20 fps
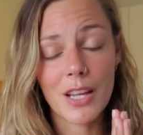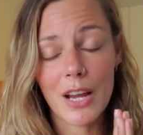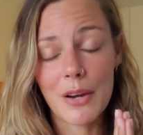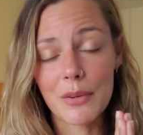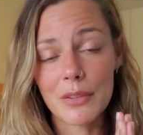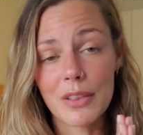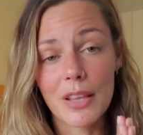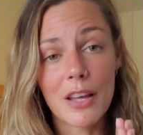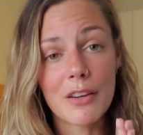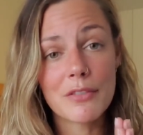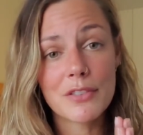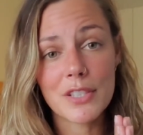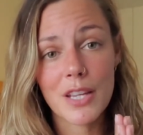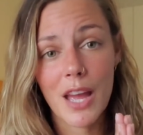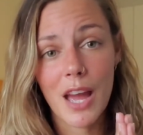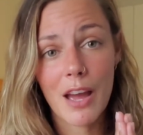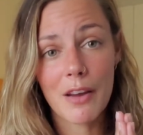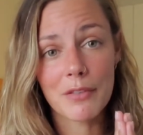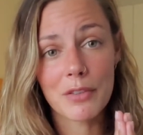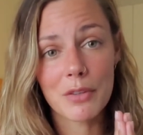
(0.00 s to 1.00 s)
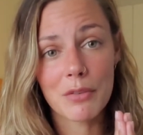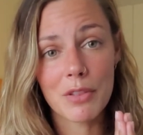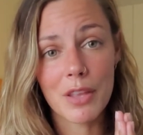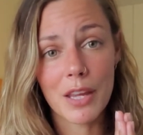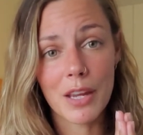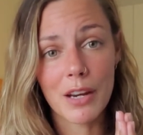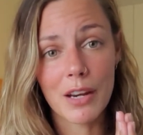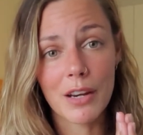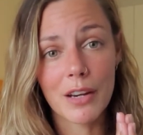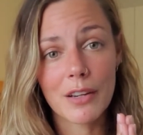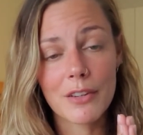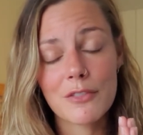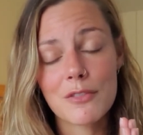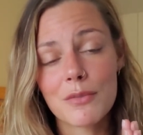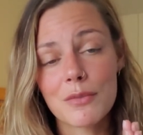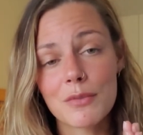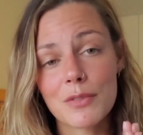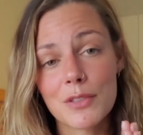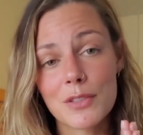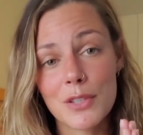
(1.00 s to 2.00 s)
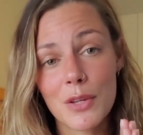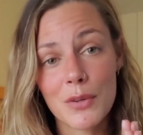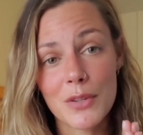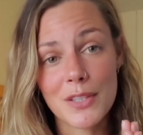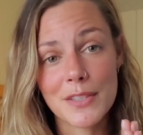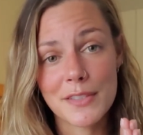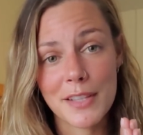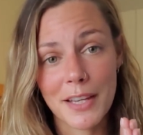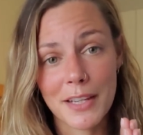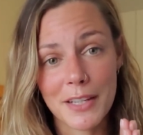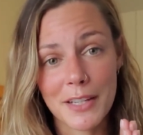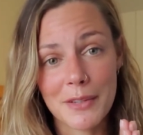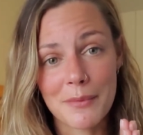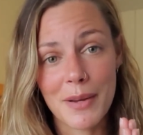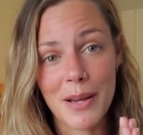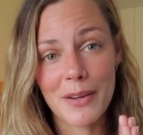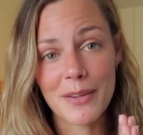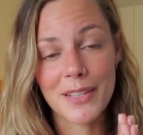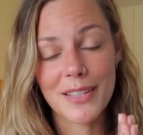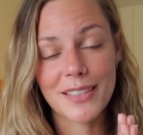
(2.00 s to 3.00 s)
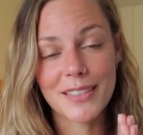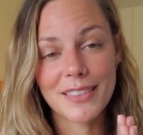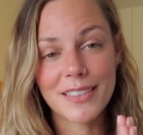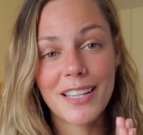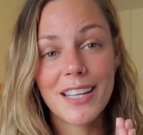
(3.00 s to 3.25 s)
I would love to have you there. So excited about it.